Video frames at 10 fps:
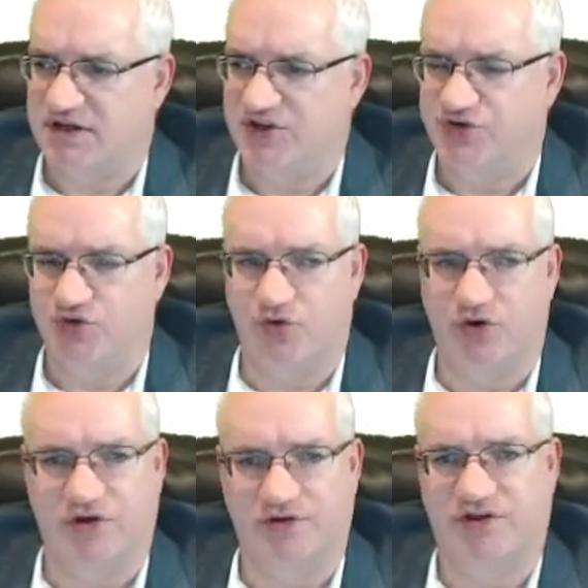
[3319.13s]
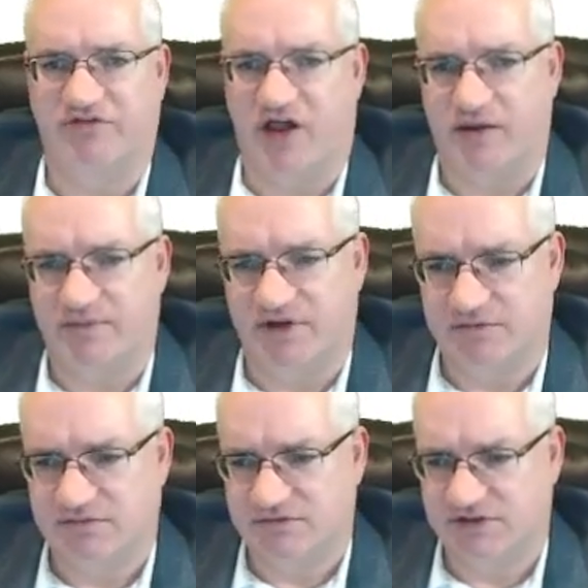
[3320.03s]
in your development
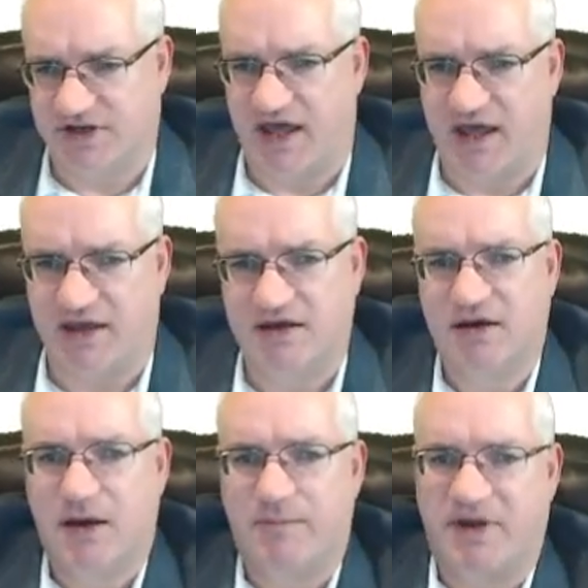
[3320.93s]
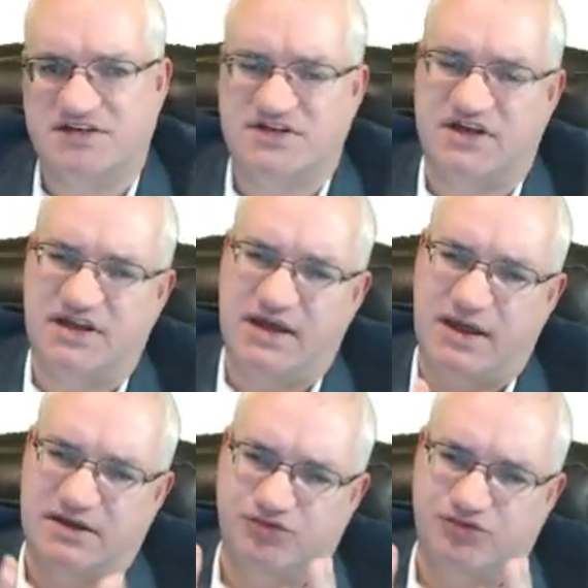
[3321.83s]
today, because it